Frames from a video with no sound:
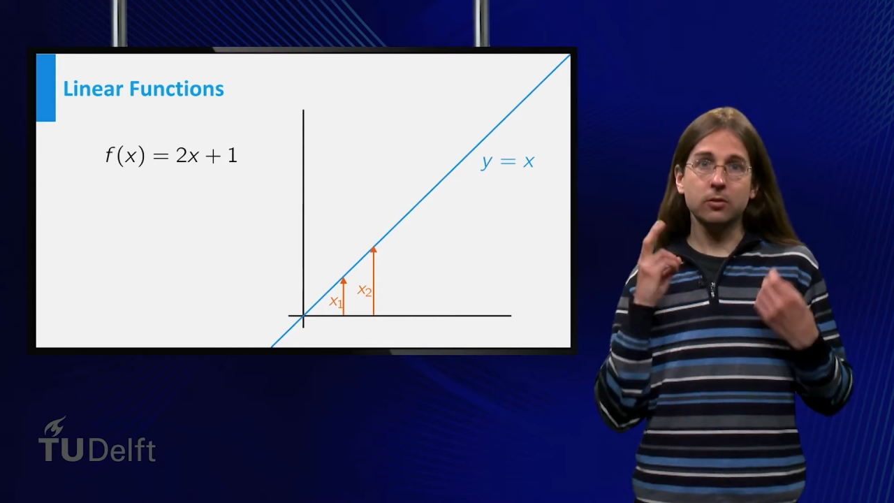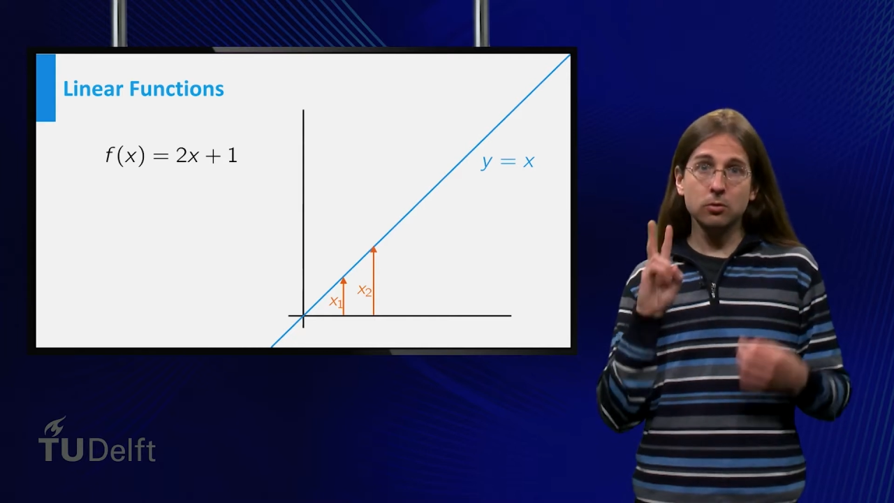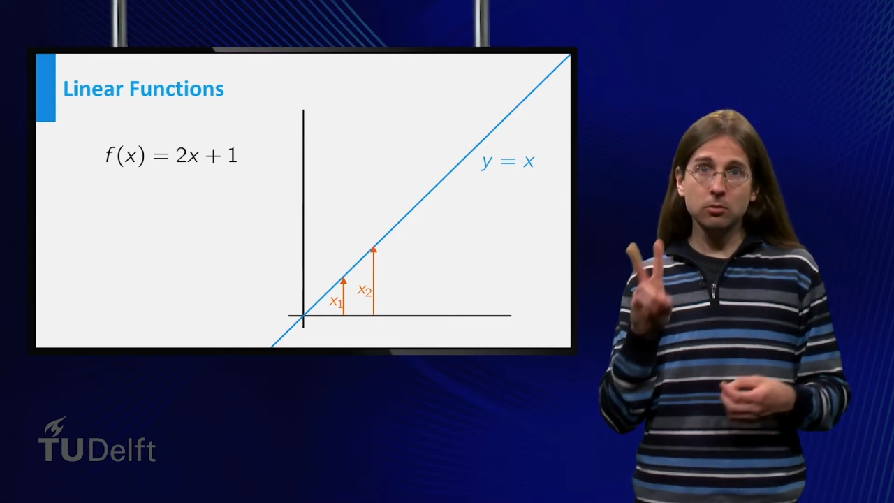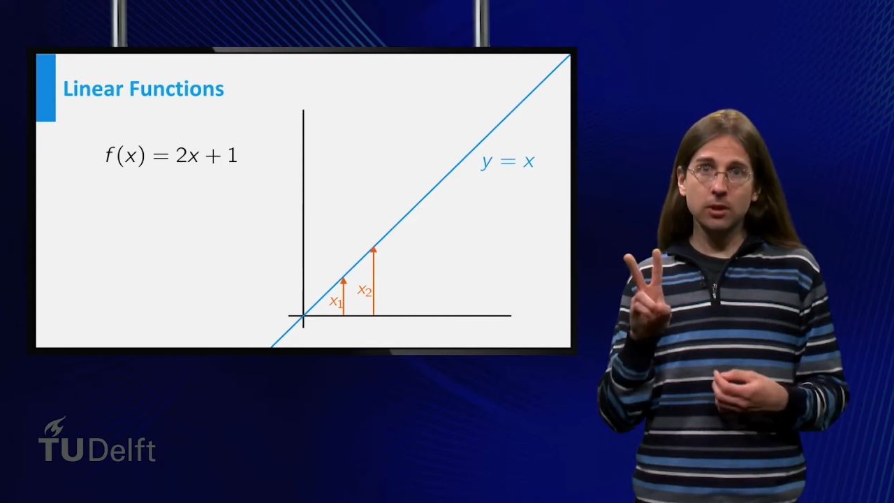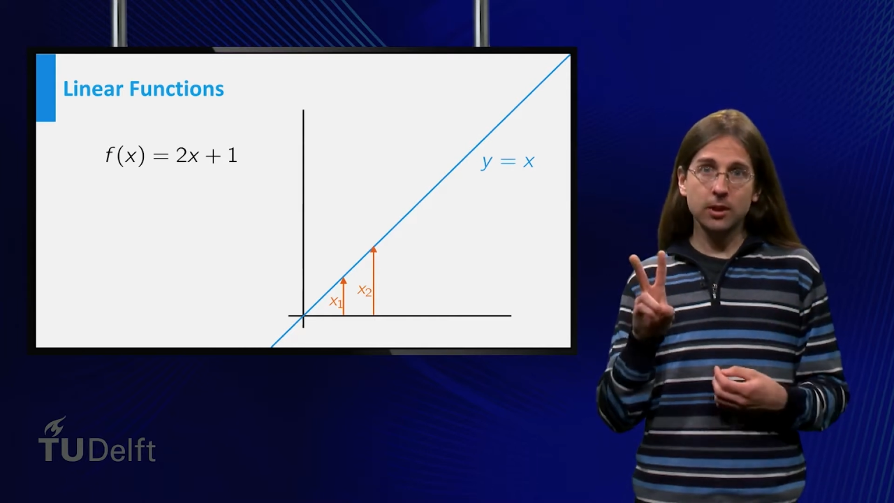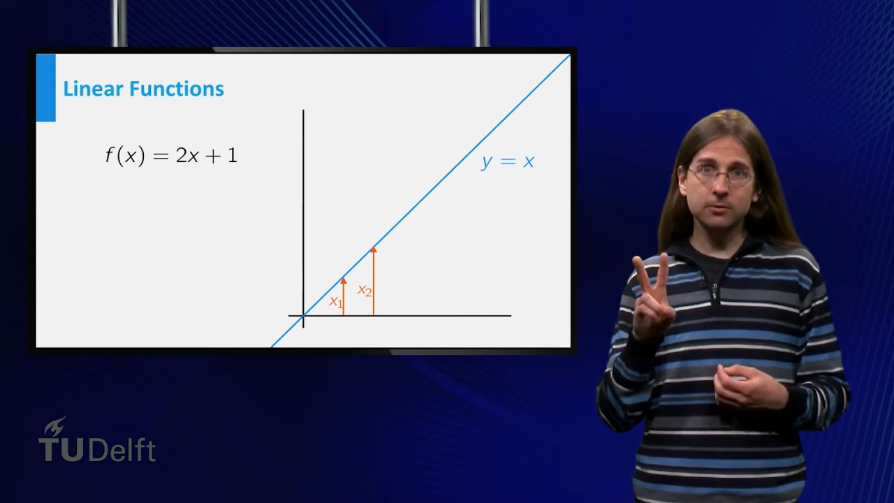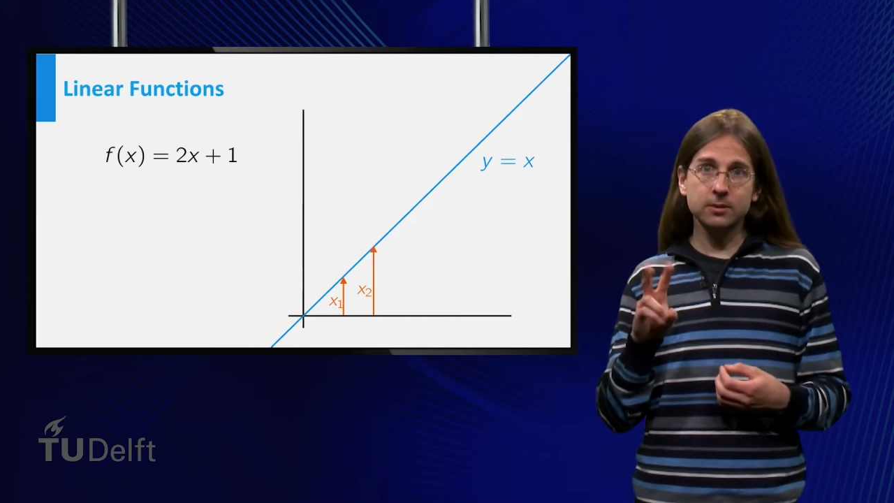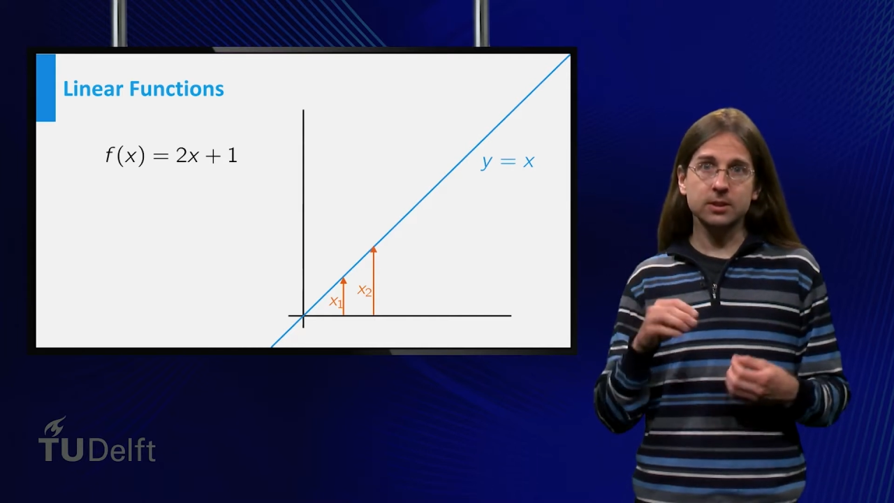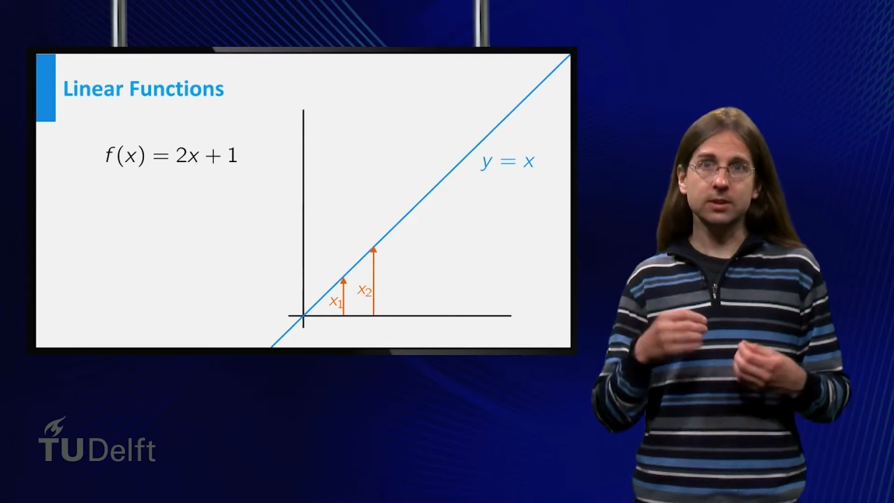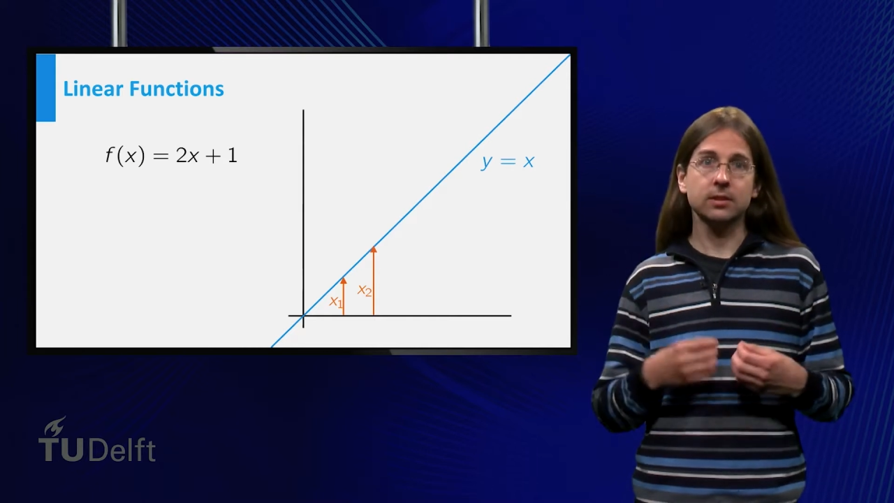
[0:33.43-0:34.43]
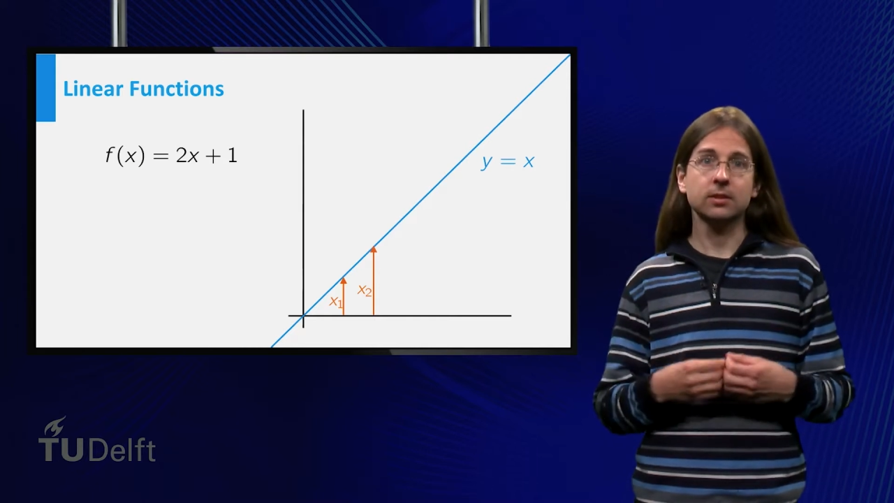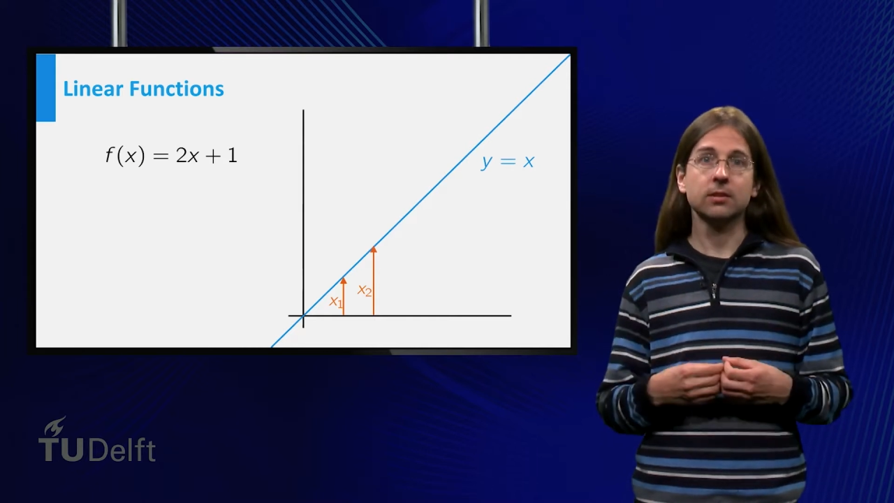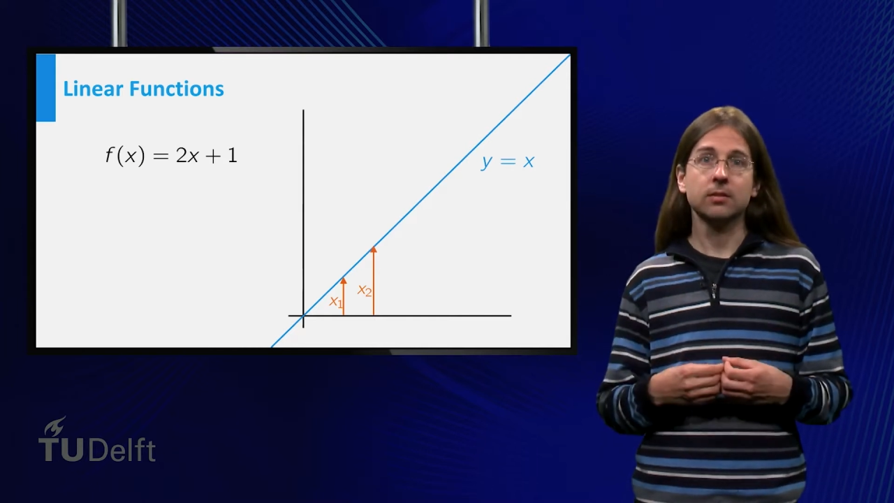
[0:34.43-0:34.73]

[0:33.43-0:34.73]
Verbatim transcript: two characteristics.